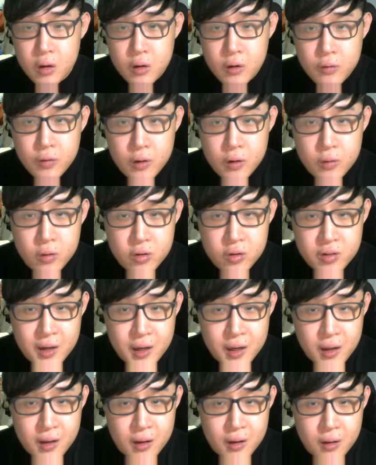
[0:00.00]
For
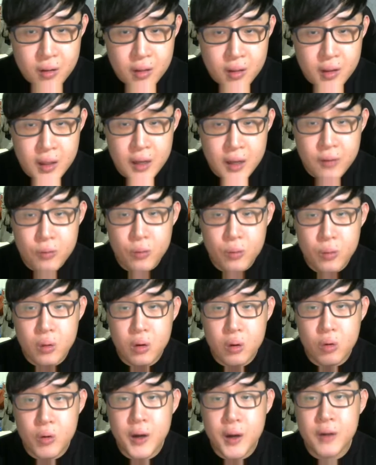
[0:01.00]
Roshan kills, he have
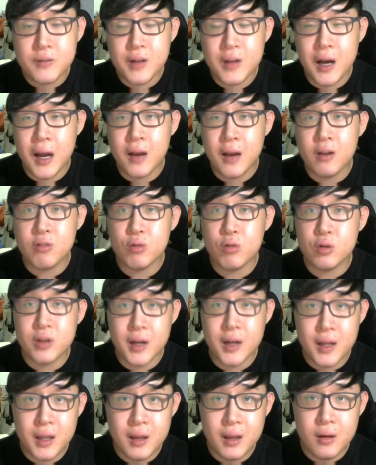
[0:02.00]
one of the highest
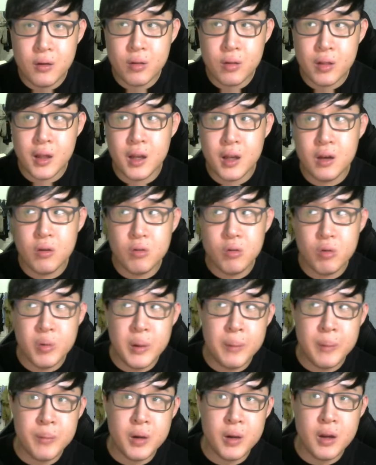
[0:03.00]
Roshan kills, and
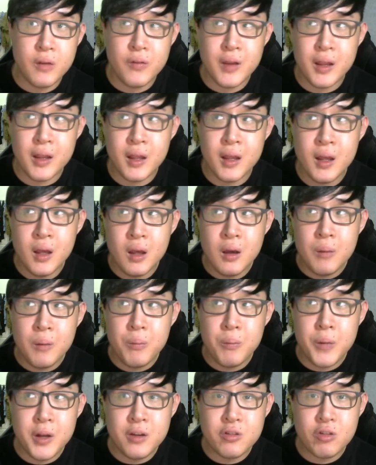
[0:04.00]
remember if he
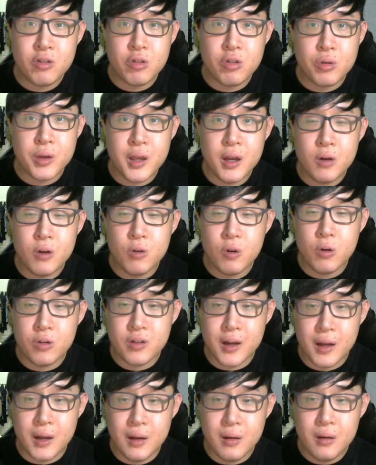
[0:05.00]
manages to kill
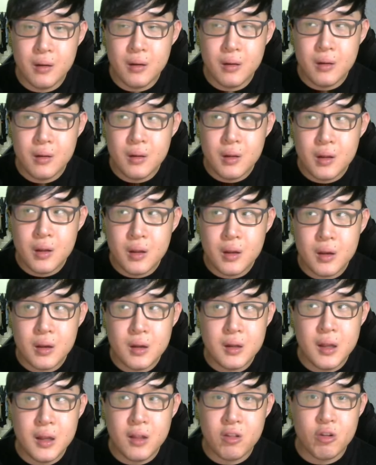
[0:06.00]
Roshan,
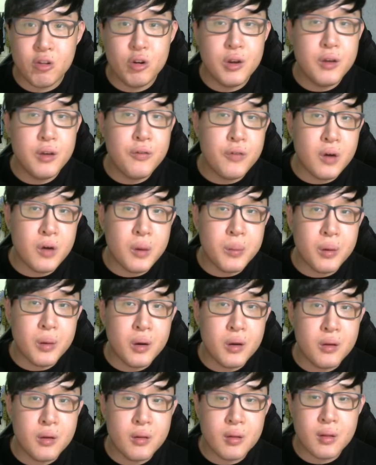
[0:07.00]
that's already 4
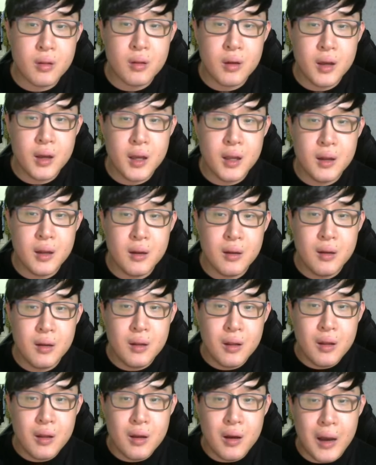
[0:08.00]
points, and
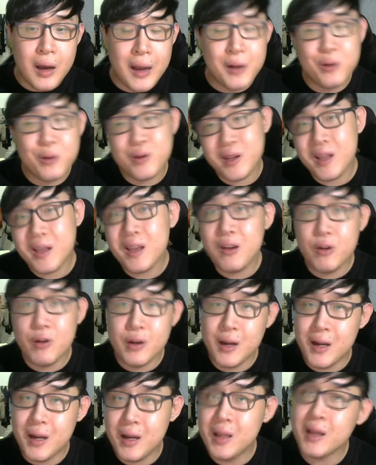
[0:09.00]
I do think he
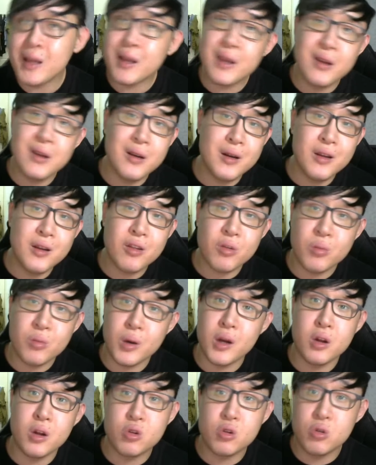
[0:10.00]
will likely kill at least
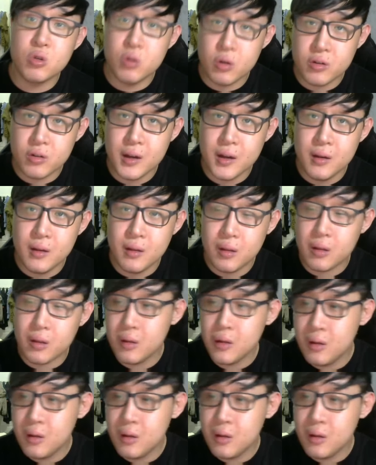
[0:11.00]
1 or 2 Roshans.